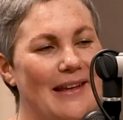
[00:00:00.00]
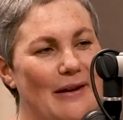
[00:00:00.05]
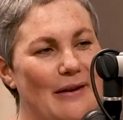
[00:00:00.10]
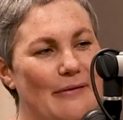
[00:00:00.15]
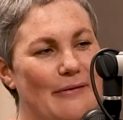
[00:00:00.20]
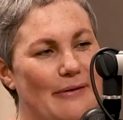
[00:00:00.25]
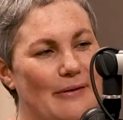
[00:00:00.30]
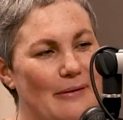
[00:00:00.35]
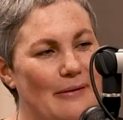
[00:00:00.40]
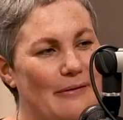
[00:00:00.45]

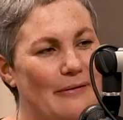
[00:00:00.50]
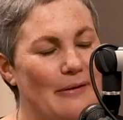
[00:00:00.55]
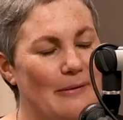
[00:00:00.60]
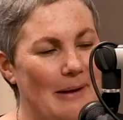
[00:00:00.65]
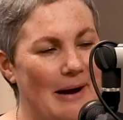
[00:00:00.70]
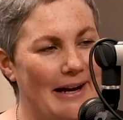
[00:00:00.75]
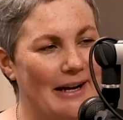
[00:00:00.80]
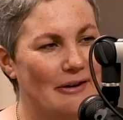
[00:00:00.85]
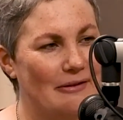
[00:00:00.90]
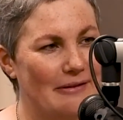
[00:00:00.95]
for
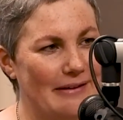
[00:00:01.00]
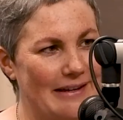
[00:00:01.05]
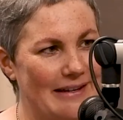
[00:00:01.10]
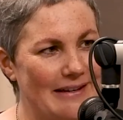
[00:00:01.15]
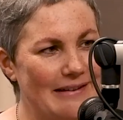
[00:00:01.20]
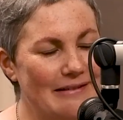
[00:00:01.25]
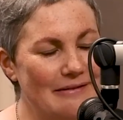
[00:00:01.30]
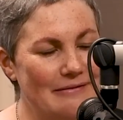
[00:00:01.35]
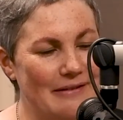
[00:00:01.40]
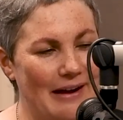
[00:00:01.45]
my
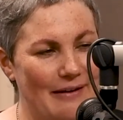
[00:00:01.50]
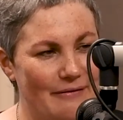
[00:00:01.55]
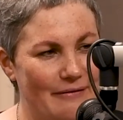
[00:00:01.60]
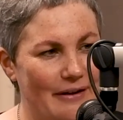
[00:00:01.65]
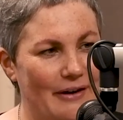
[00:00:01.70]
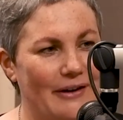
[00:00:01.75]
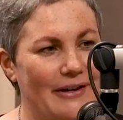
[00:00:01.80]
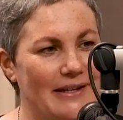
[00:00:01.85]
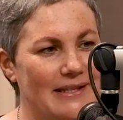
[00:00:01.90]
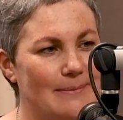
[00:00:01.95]
career at
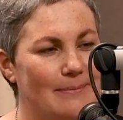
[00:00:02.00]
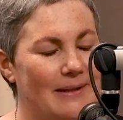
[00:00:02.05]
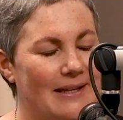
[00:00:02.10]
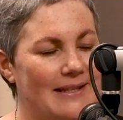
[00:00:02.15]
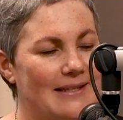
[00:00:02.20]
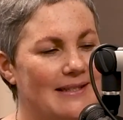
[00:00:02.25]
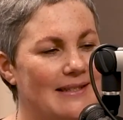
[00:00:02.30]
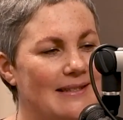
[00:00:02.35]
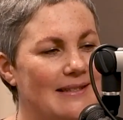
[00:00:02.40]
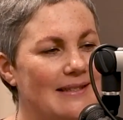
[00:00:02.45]
various
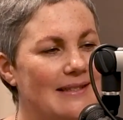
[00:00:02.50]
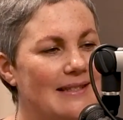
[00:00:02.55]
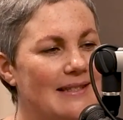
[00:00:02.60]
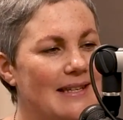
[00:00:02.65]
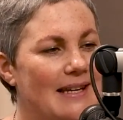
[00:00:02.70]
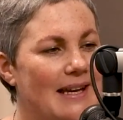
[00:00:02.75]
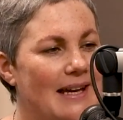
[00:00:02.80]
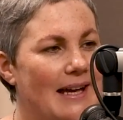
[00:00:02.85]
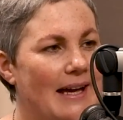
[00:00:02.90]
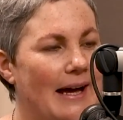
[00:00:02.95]
places.
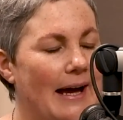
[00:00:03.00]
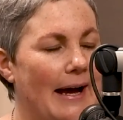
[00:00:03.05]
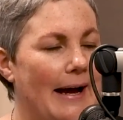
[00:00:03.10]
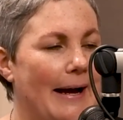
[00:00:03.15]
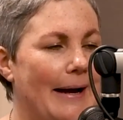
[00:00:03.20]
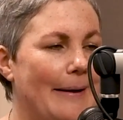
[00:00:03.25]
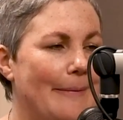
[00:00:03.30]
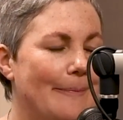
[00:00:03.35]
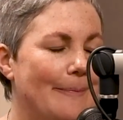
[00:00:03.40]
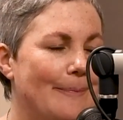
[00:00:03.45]

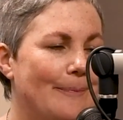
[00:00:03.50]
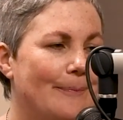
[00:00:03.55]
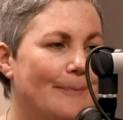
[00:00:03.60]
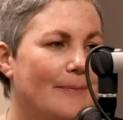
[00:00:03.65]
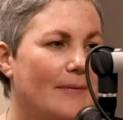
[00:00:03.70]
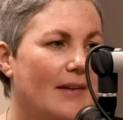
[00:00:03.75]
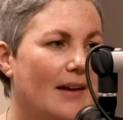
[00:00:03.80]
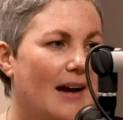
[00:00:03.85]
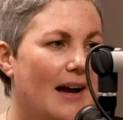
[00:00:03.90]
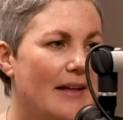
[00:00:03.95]

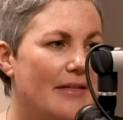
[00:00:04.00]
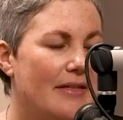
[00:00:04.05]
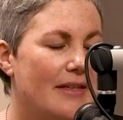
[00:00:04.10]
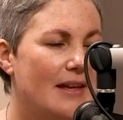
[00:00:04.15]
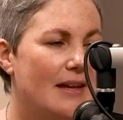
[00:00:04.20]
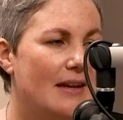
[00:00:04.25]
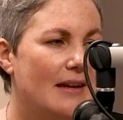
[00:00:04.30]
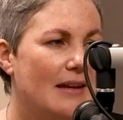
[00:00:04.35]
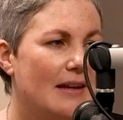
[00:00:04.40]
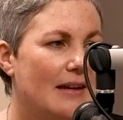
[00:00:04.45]
I
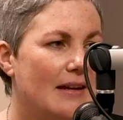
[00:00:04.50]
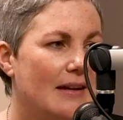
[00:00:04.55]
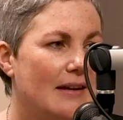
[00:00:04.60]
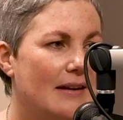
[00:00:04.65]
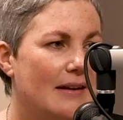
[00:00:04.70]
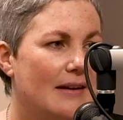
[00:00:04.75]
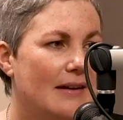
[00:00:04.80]
think...